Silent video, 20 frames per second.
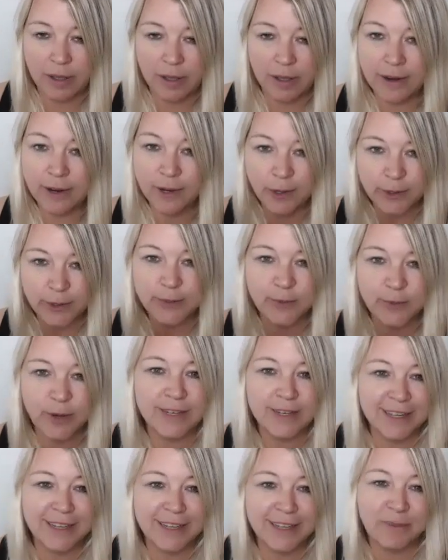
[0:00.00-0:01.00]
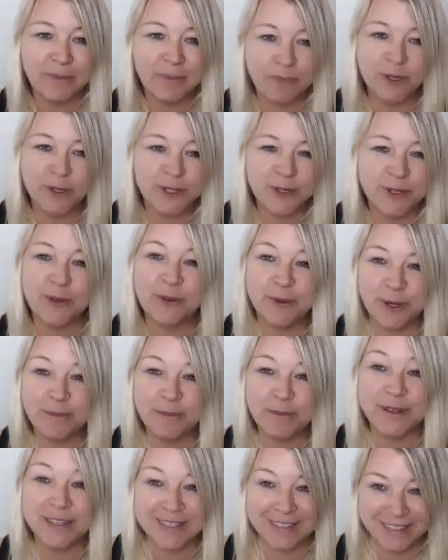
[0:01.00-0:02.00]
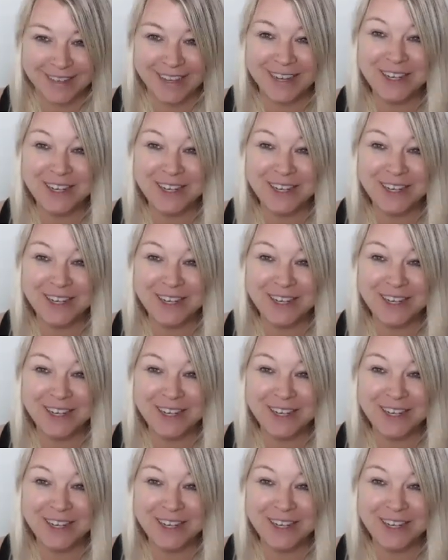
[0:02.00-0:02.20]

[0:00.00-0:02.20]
and it goes right to like more soul purpose.